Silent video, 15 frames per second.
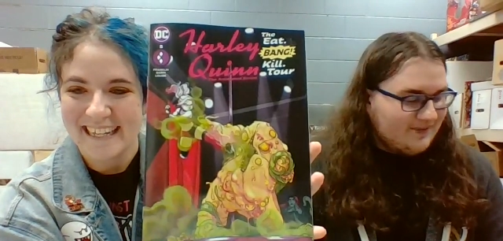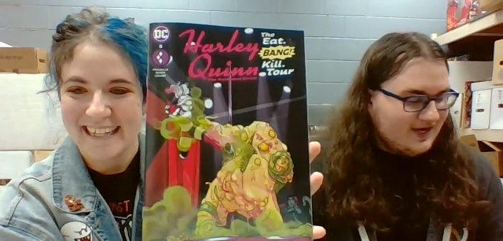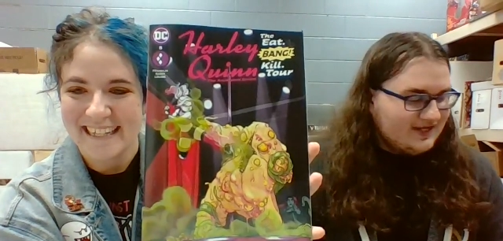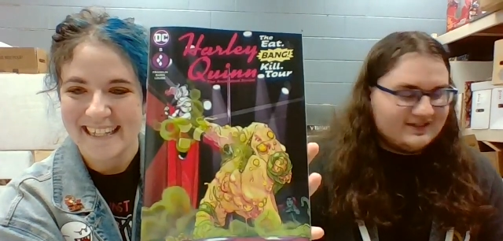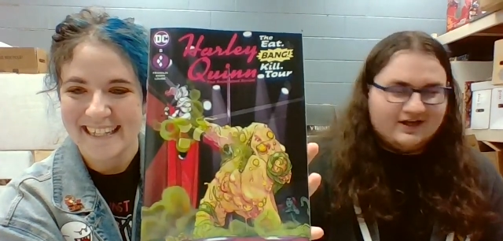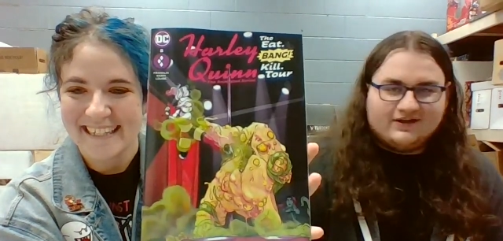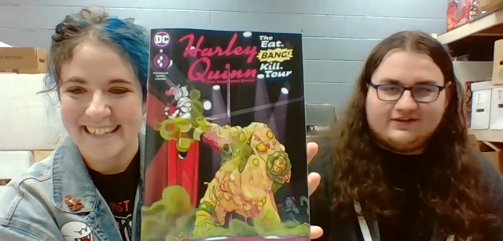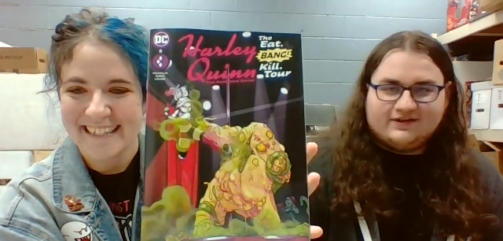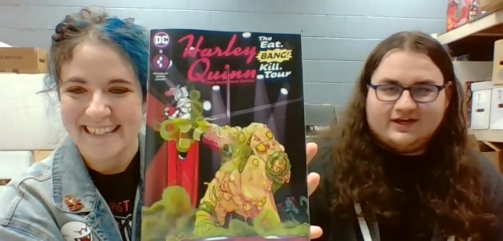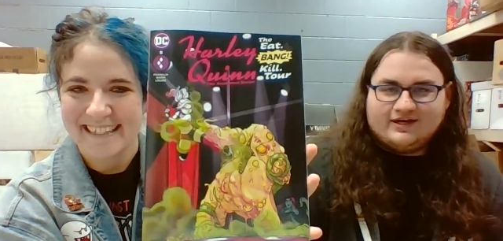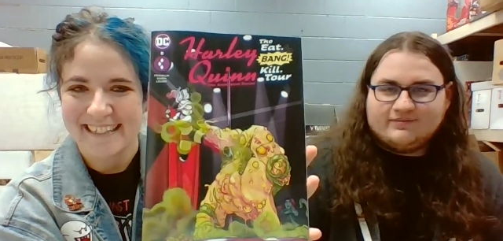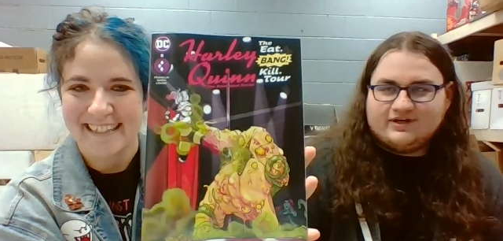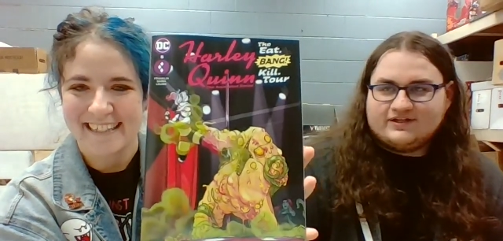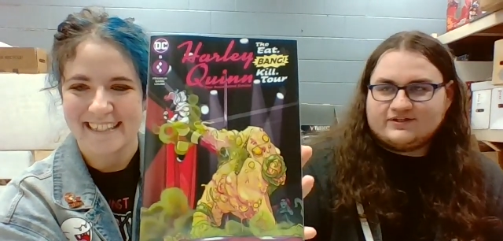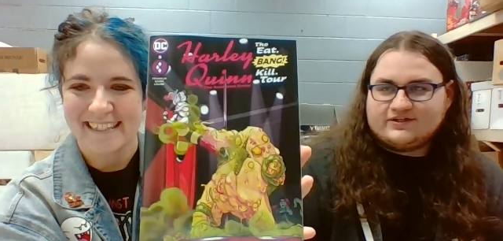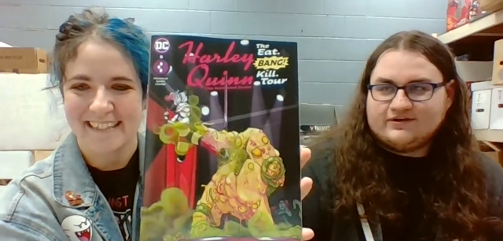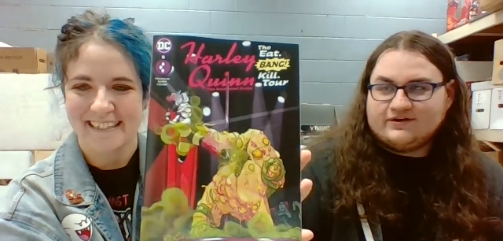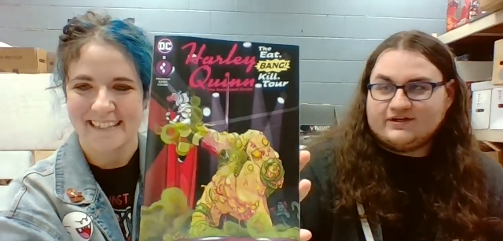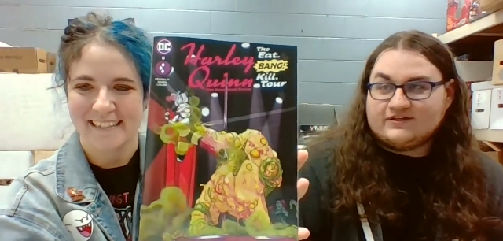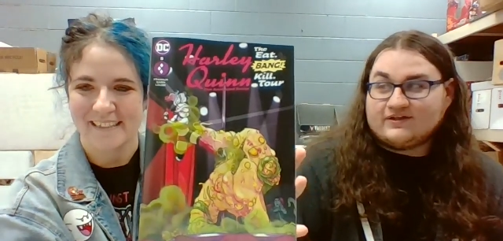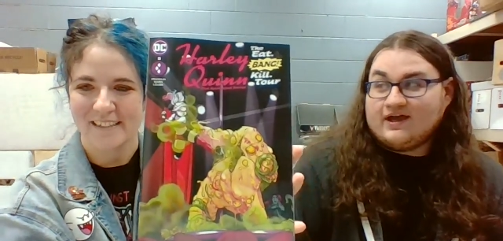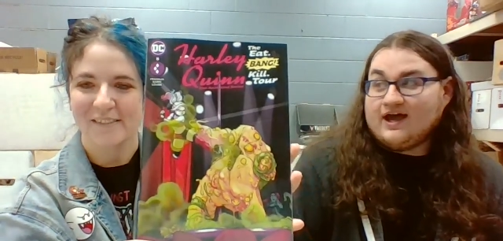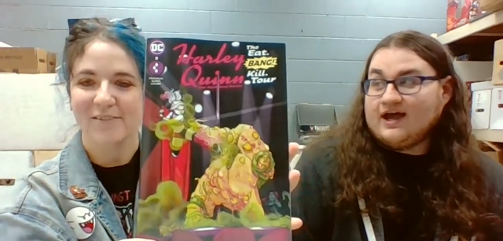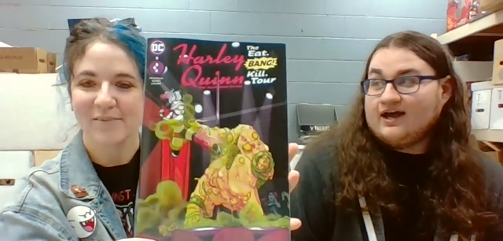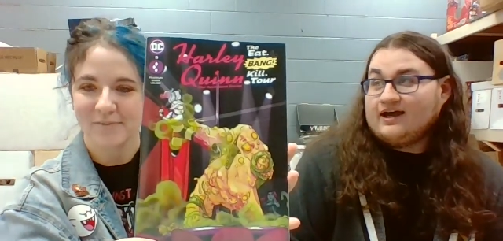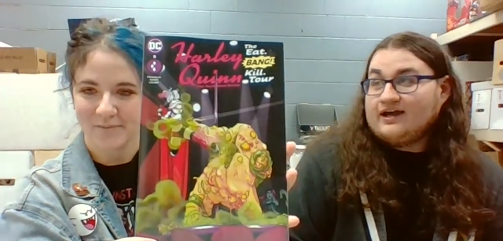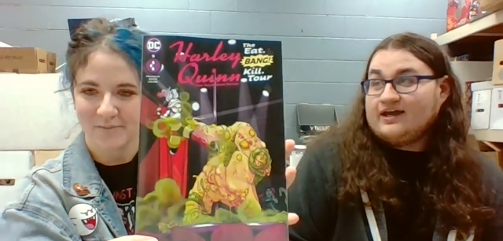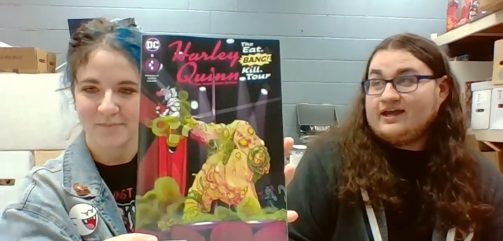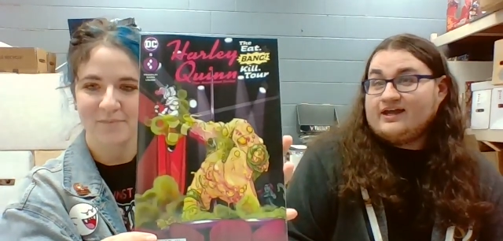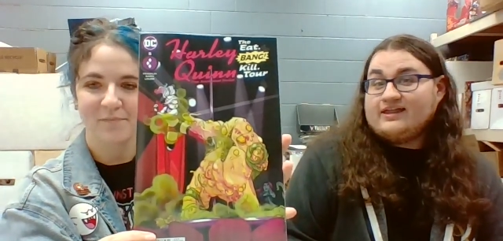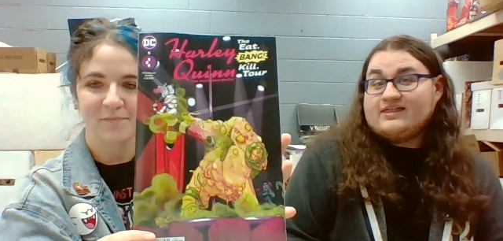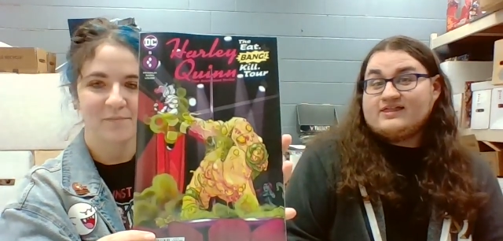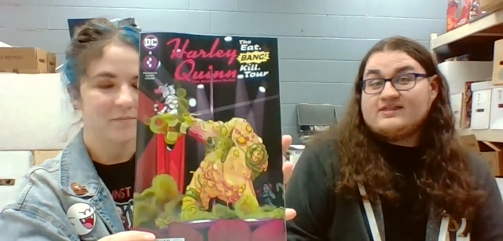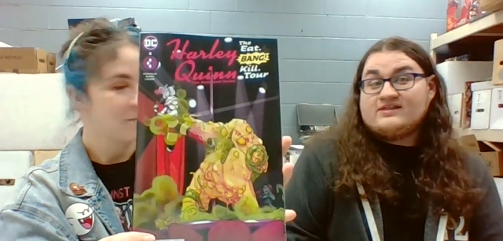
Speaker 1: based on the animated series, I